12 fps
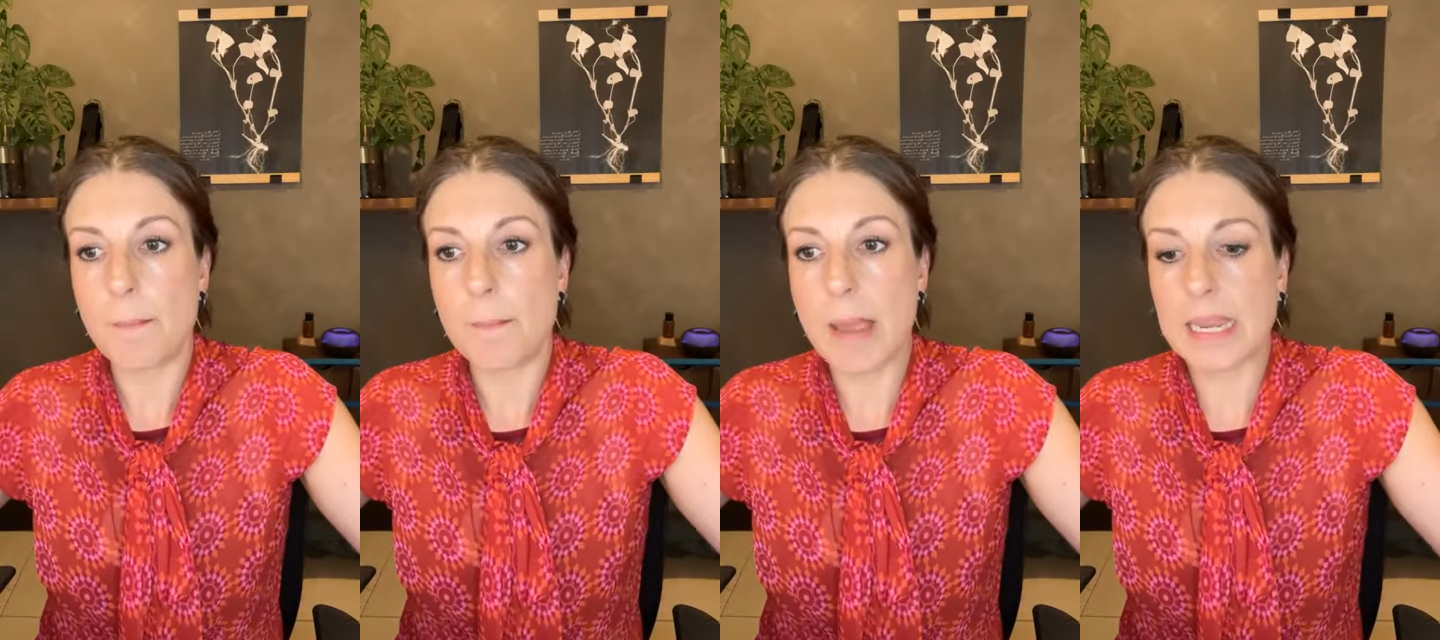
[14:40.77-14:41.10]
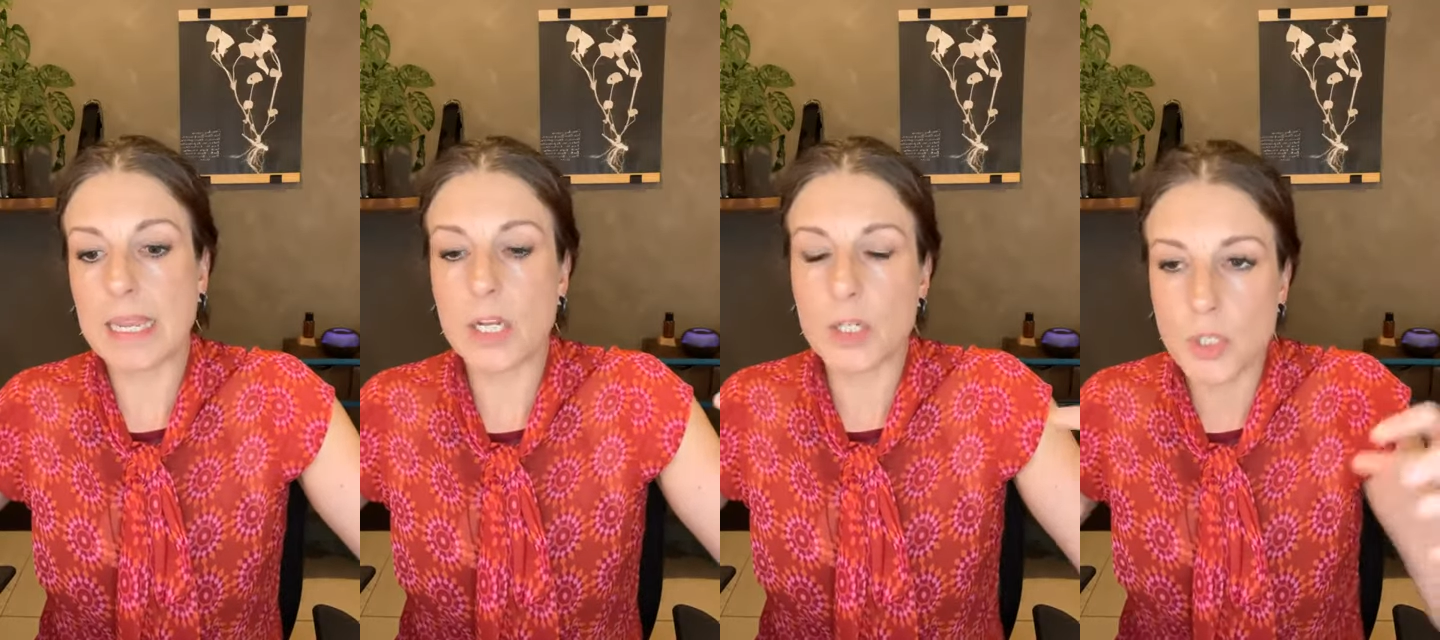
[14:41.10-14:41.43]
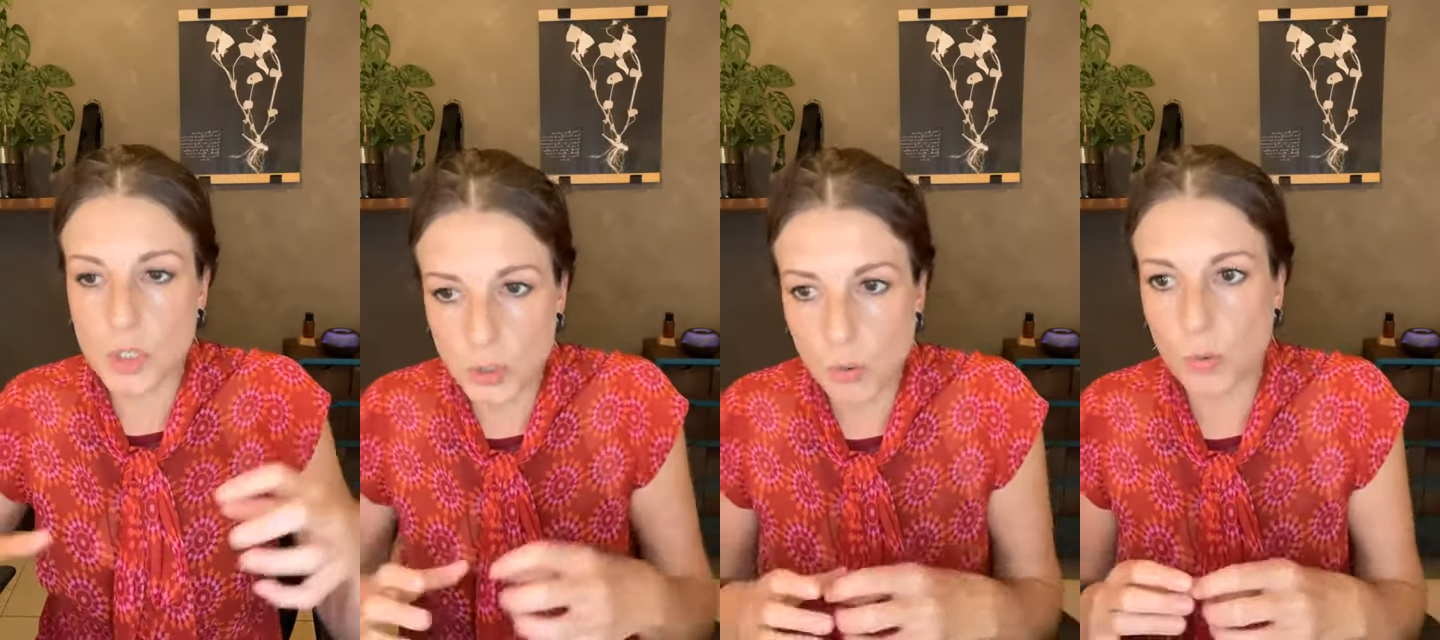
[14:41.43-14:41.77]
making it
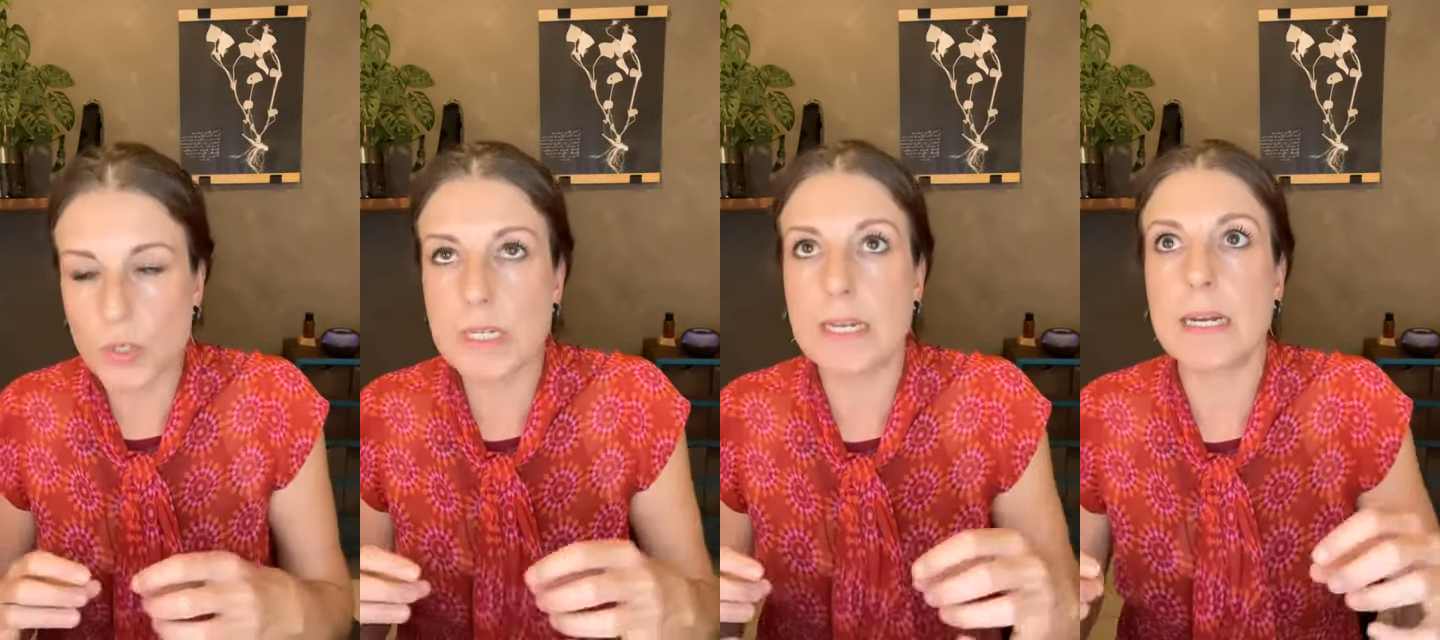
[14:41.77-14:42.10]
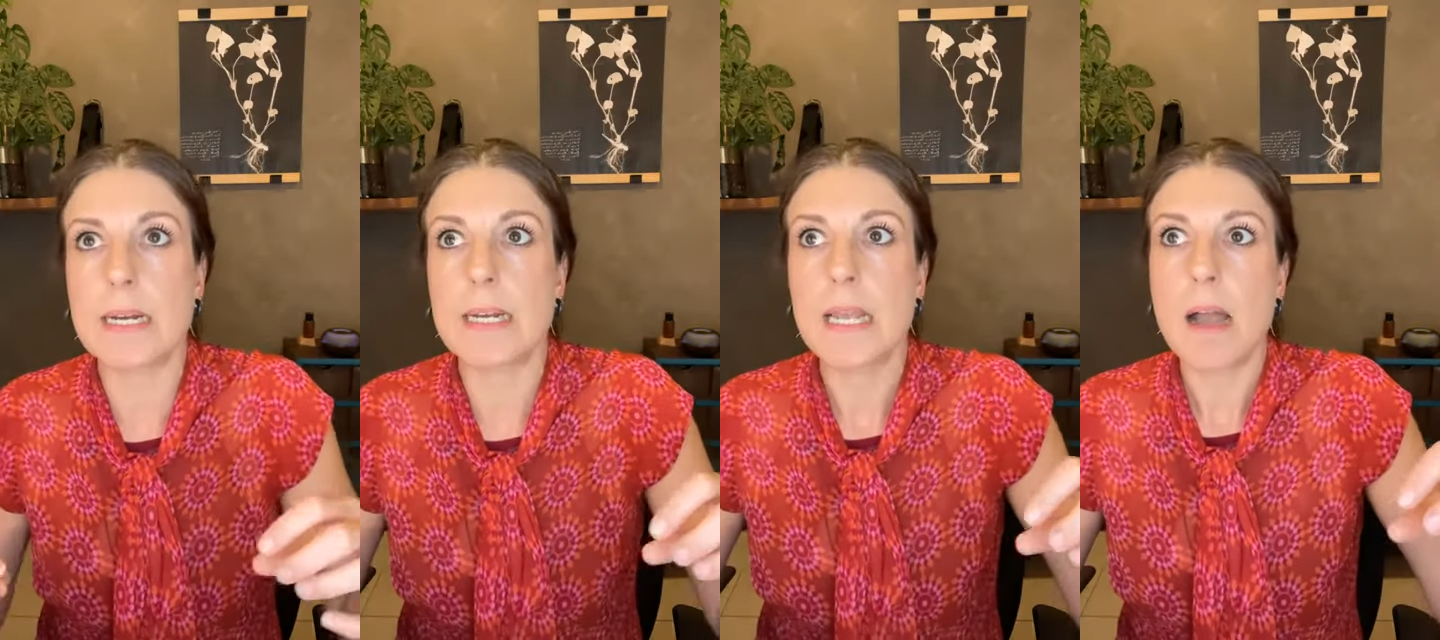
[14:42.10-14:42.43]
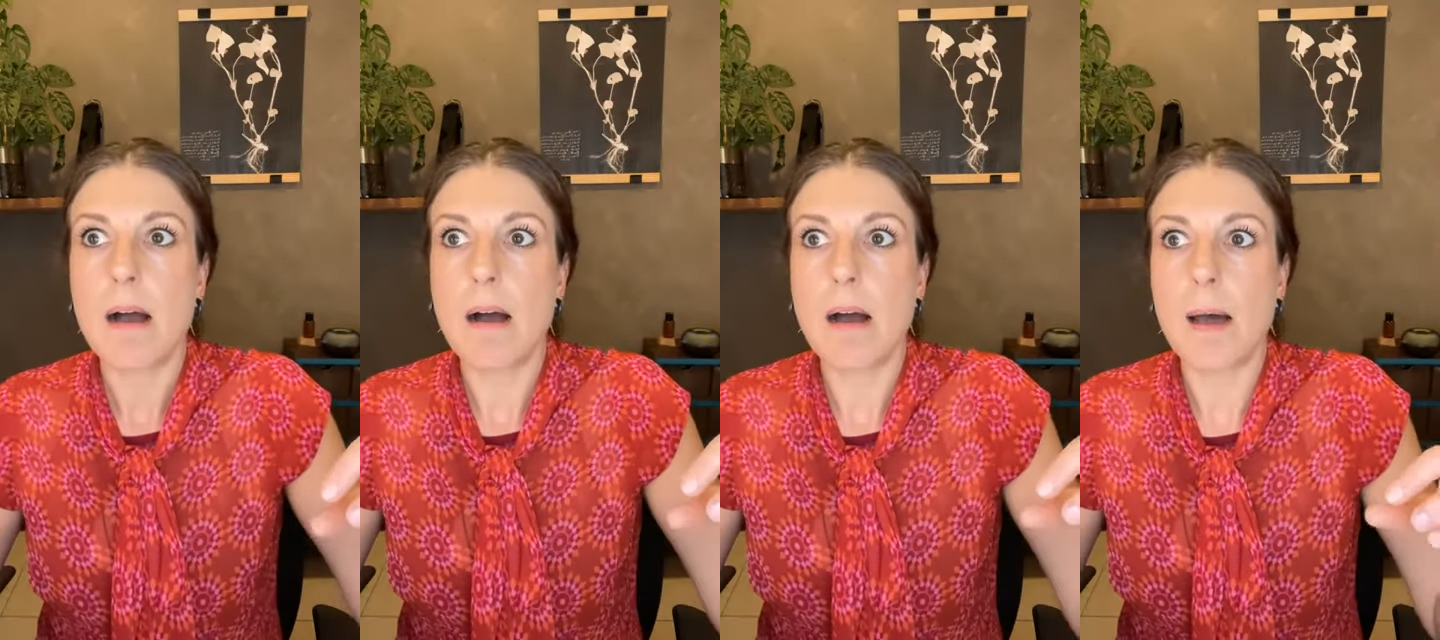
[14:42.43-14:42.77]
shorter,
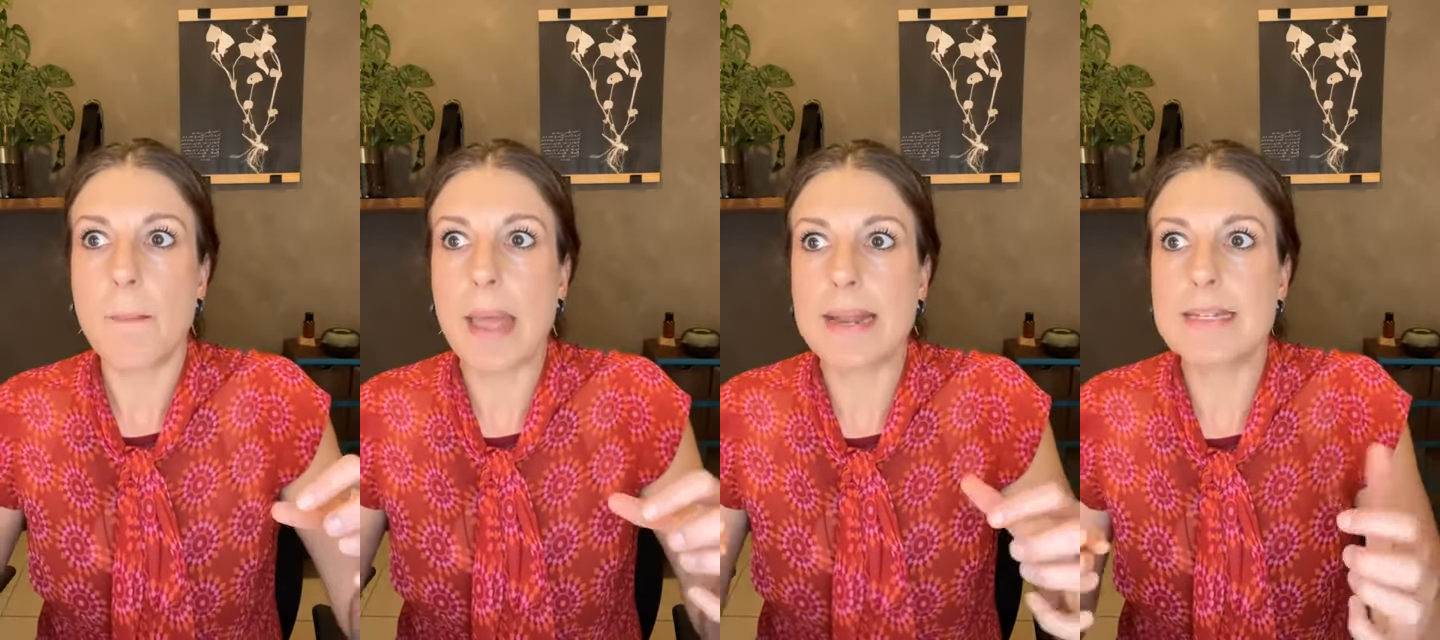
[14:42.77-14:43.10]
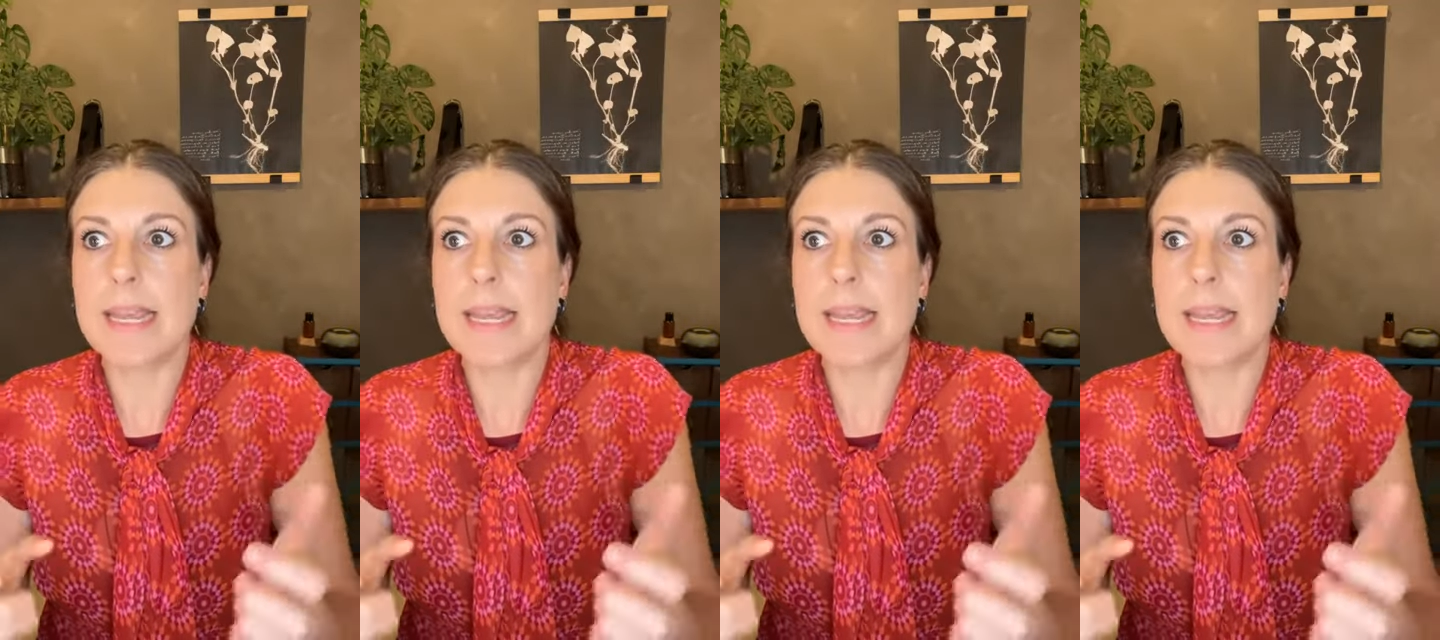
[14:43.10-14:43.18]
and